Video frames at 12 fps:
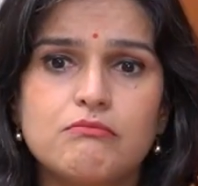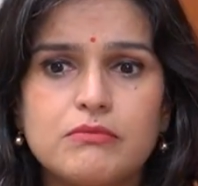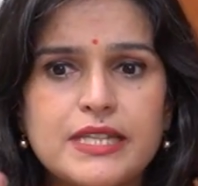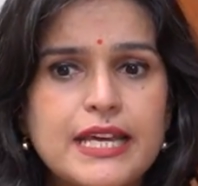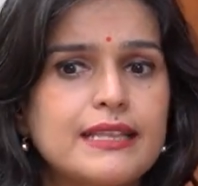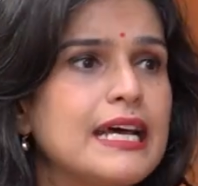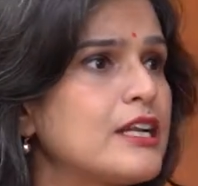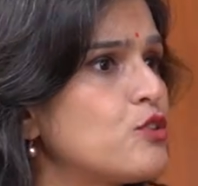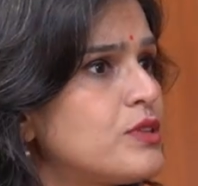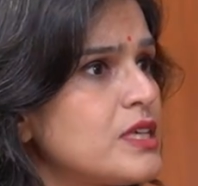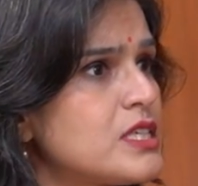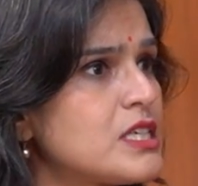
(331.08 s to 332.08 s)
take that
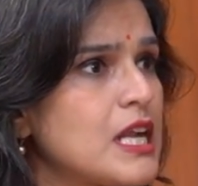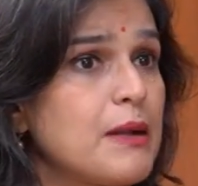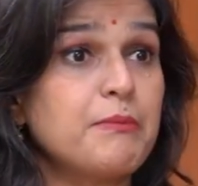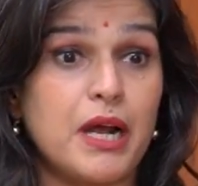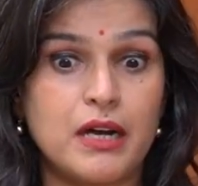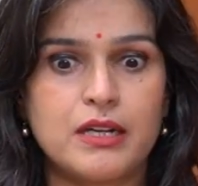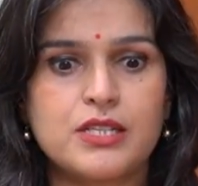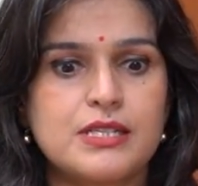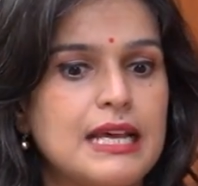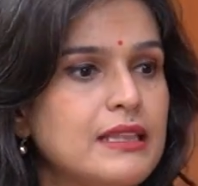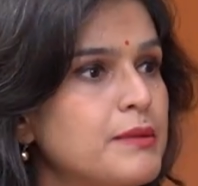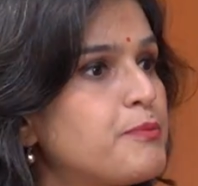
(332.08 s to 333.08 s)
to this realm,
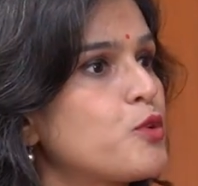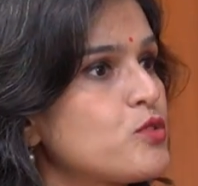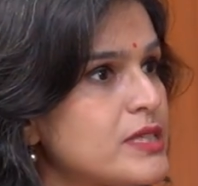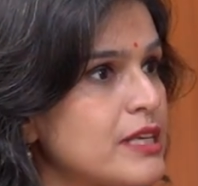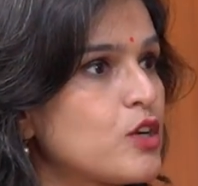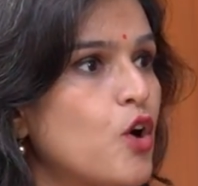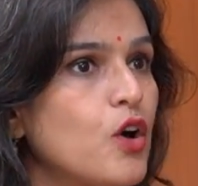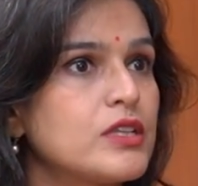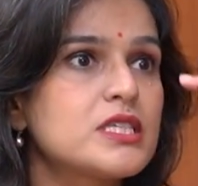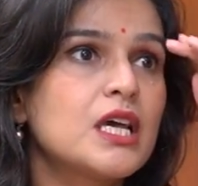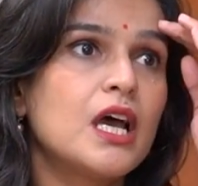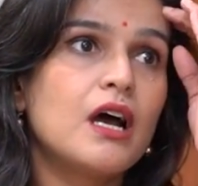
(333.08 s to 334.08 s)
understand the pros and
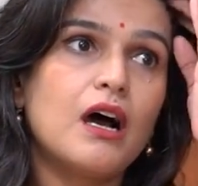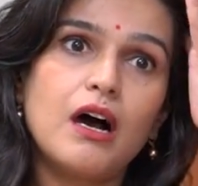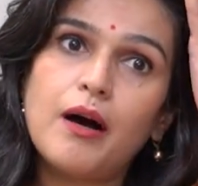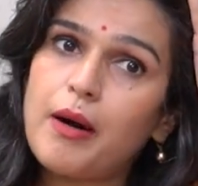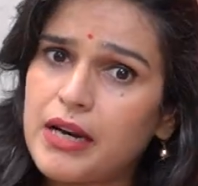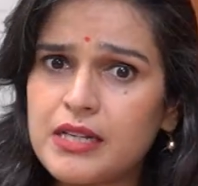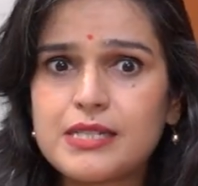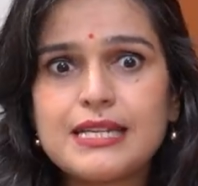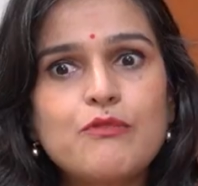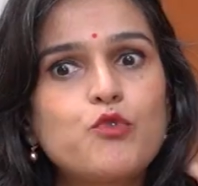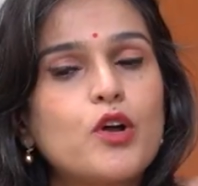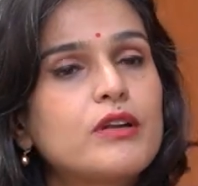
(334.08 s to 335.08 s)
cons,
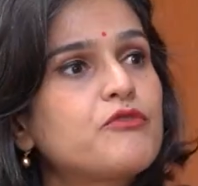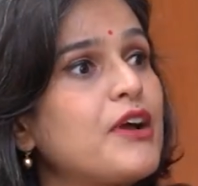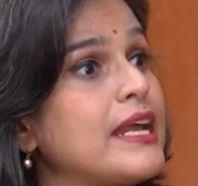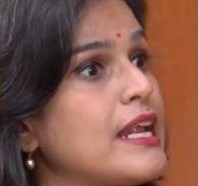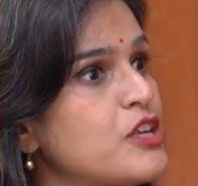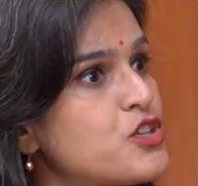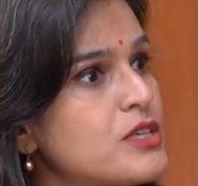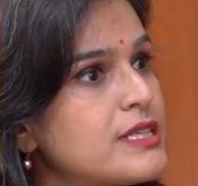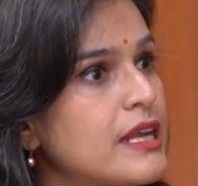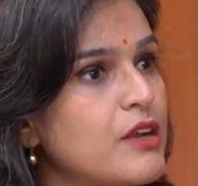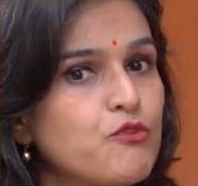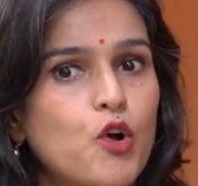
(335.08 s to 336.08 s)
understand what financials
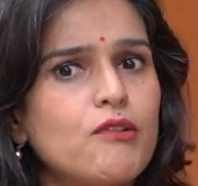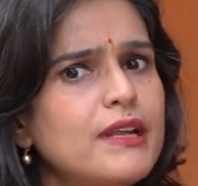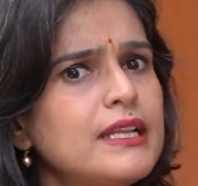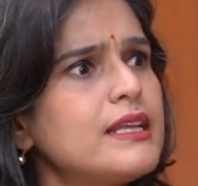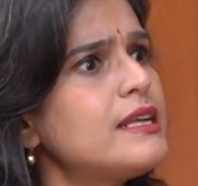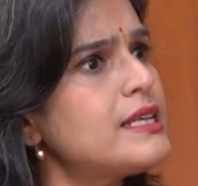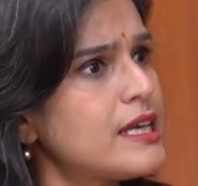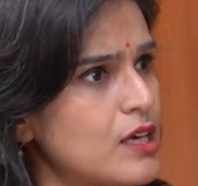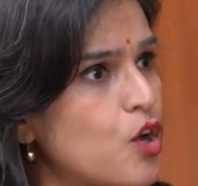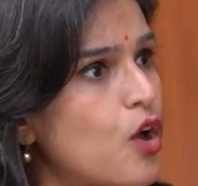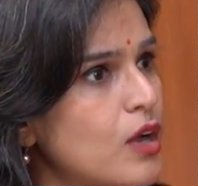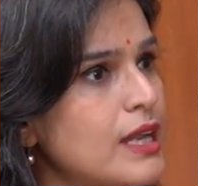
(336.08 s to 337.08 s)
are involved, and then take
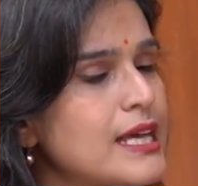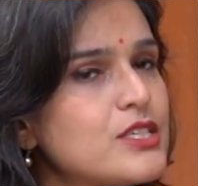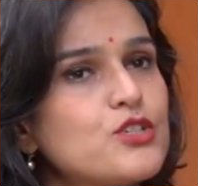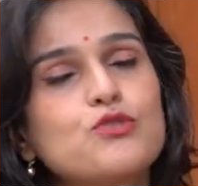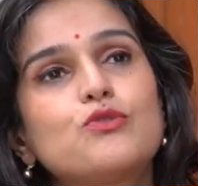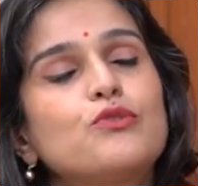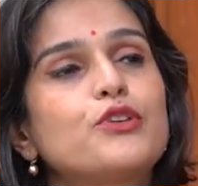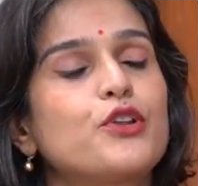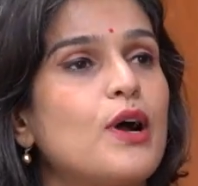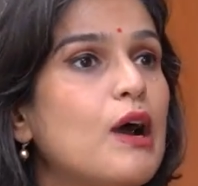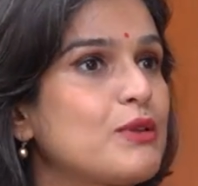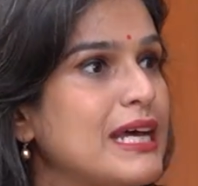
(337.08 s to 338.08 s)
a call as to
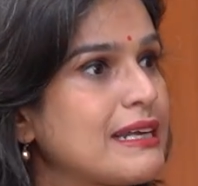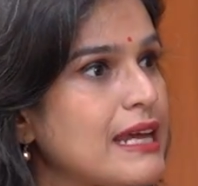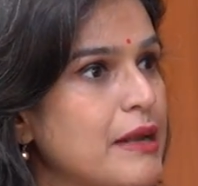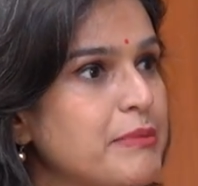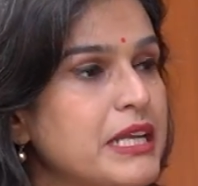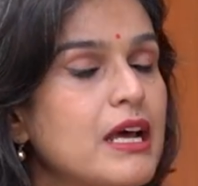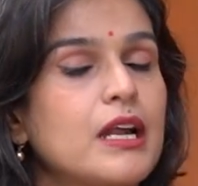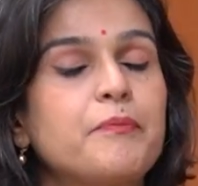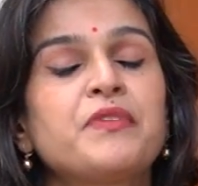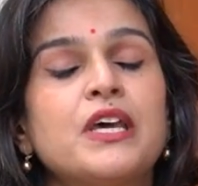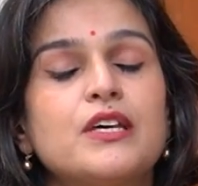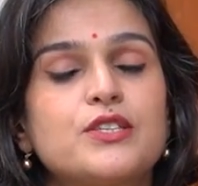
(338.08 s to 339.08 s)
how that can be done.
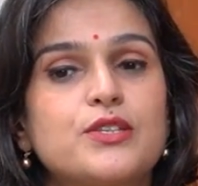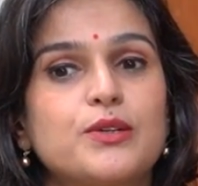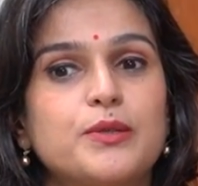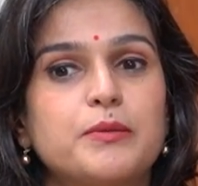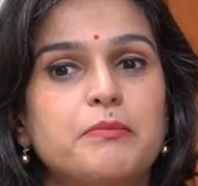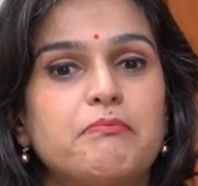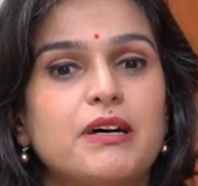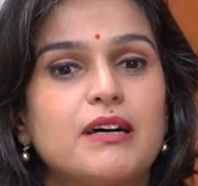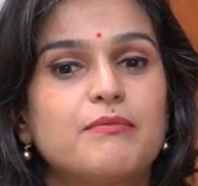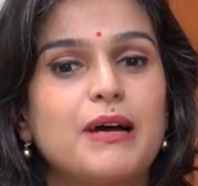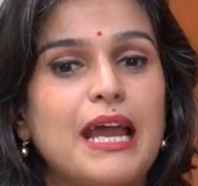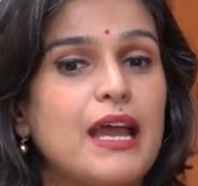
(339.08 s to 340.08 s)
So
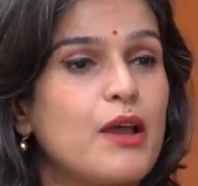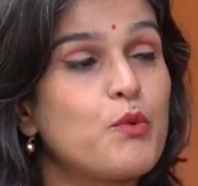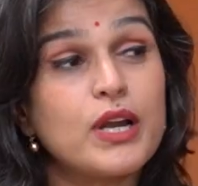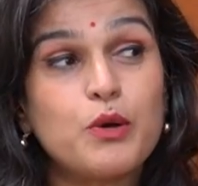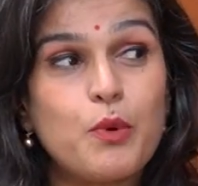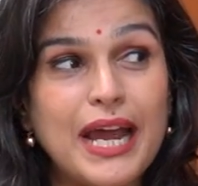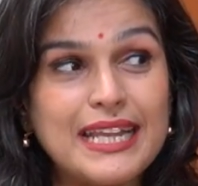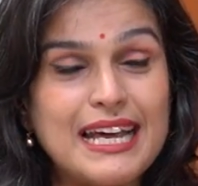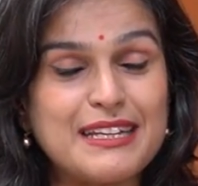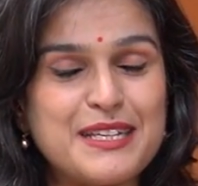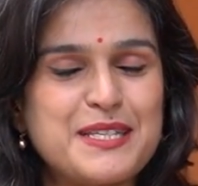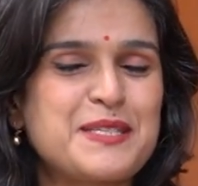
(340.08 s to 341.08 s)
I wonder why
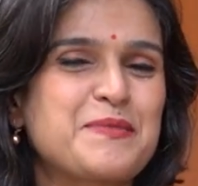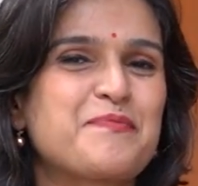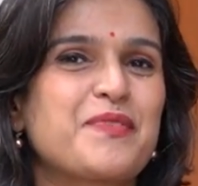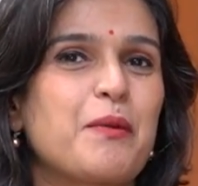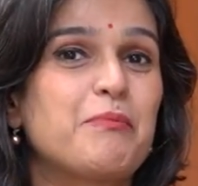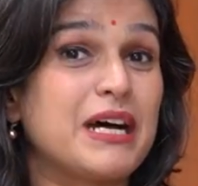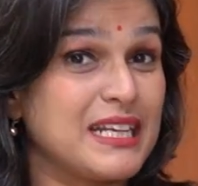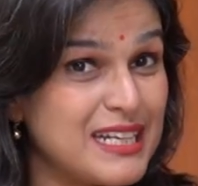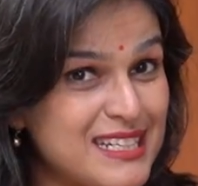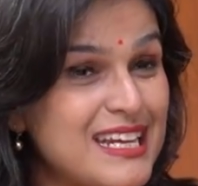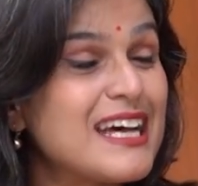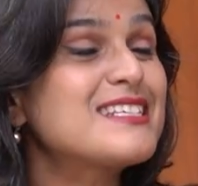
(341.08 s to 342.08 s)
that is, but
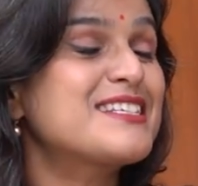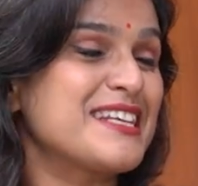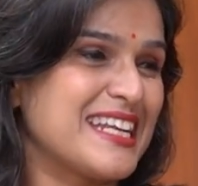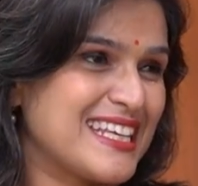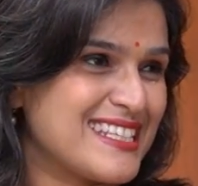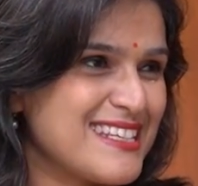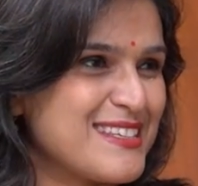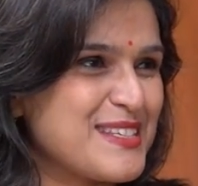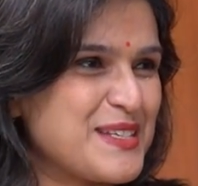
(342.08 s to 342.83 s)
it does still exist.